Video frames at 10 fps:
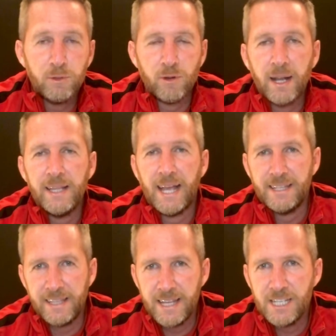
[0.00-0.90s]
Rangnick
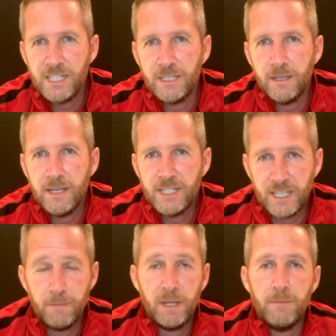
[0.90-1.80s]
ideas
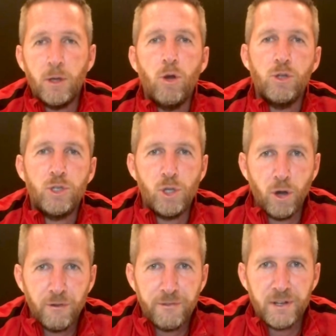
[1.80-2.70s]
simply because he
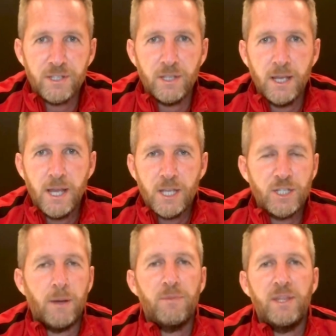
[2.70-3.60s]
offers
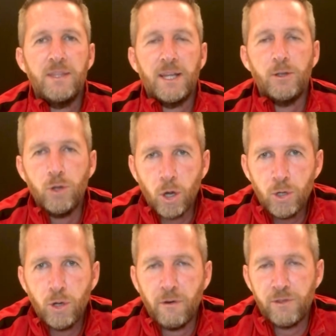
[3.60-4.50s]
something that
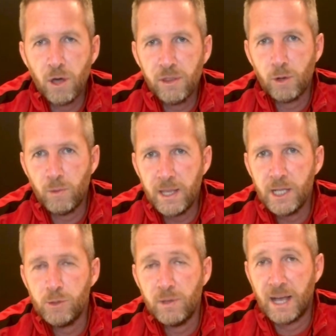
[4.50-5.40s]
none of the other
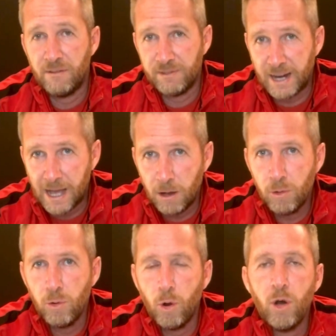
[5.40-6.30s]
wingers we have
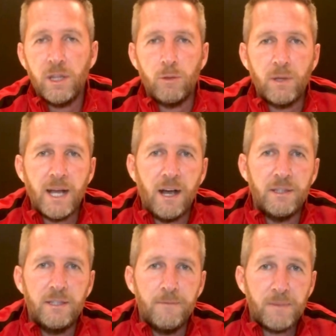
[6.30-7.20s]
now or that we
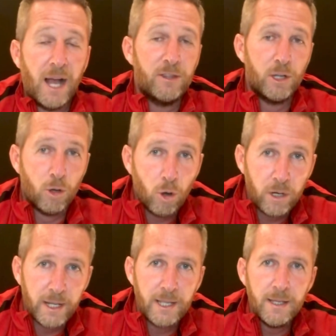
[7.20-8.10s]
had under
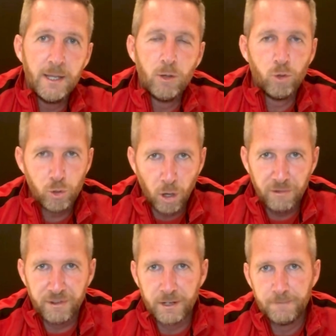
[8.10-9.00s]
Ole could
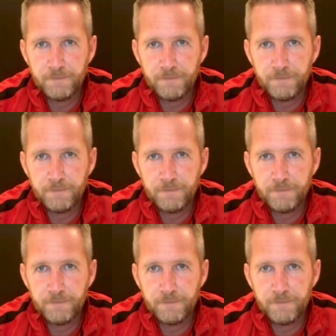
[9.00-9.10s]
offer.